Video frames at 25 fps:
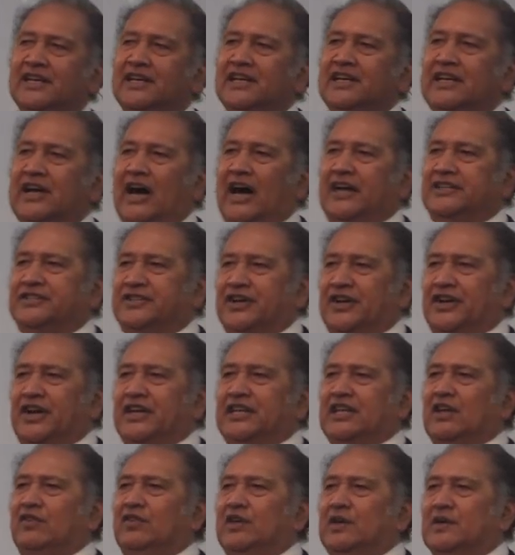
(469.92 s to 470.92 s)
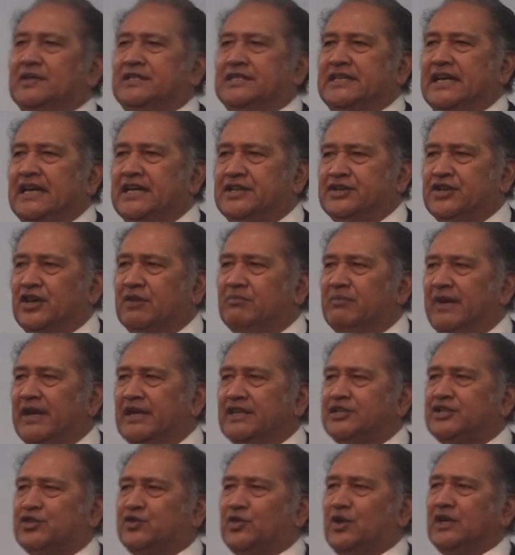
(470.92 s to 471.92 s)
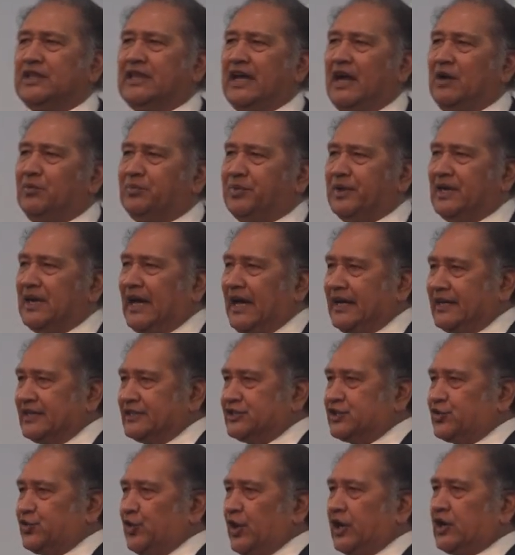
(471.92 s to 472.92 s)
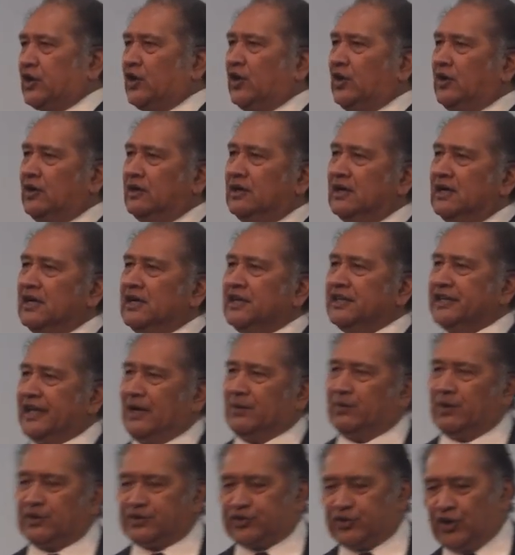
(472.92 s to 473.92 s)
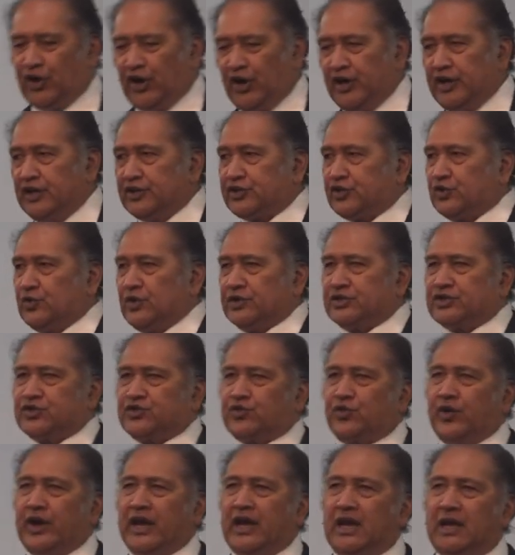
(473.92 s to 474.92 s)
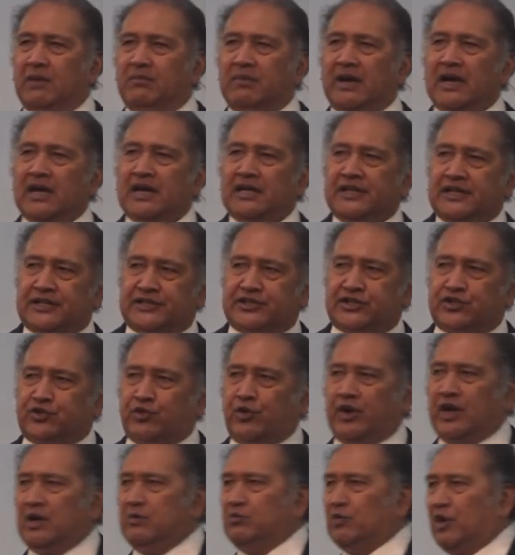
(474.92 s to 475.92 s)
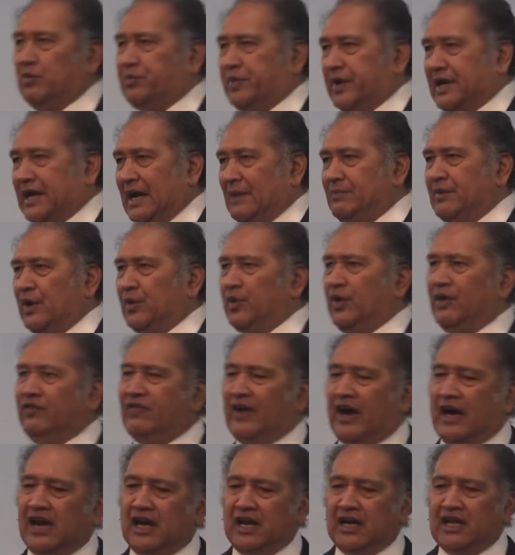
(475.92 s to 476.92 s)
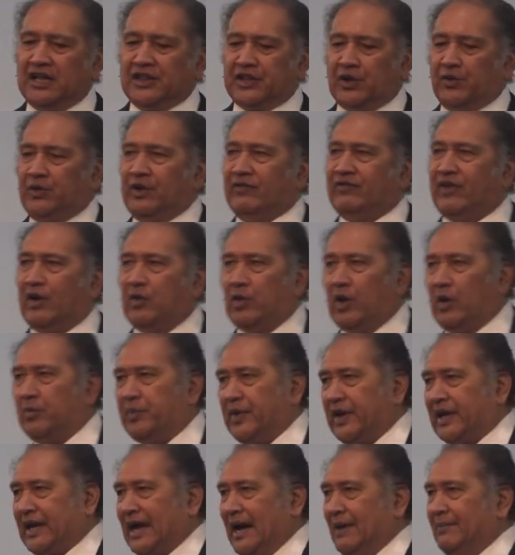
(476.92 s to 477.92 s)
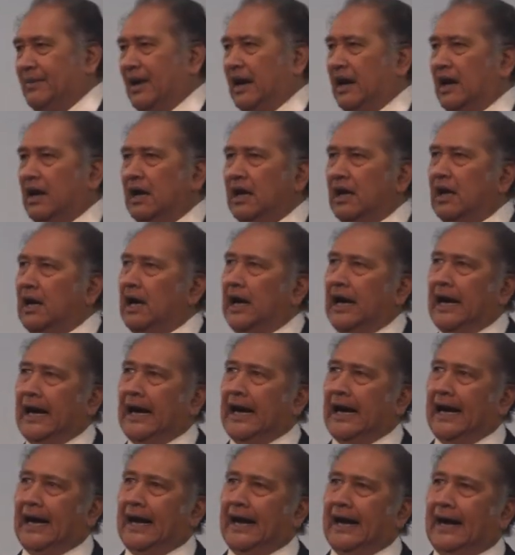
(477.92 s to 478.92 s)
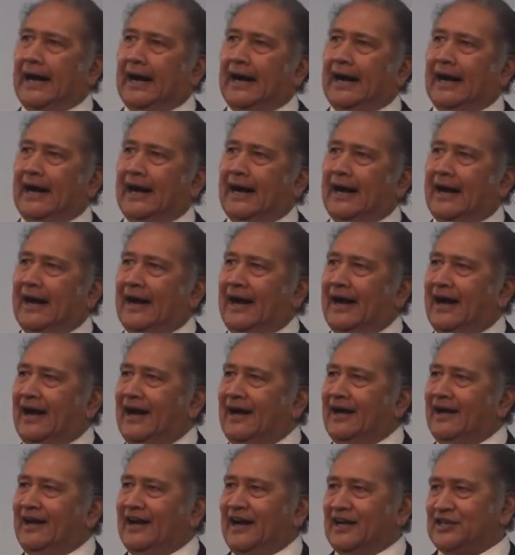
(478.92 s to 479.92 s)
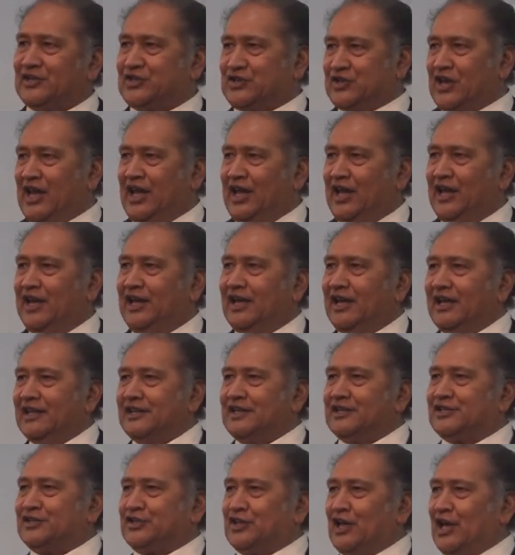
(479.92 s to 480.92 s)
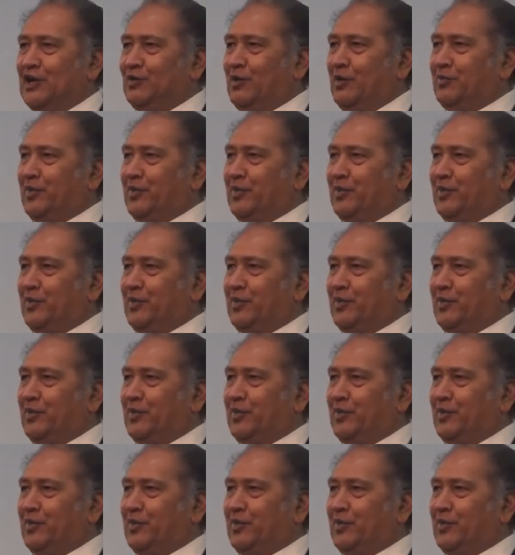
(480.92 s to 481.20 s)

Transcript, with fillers: God's going to give you a teaching ministry that will be like a trickle that will turn into a stream. The stream will become a river. The river will become a, a sea. The sea will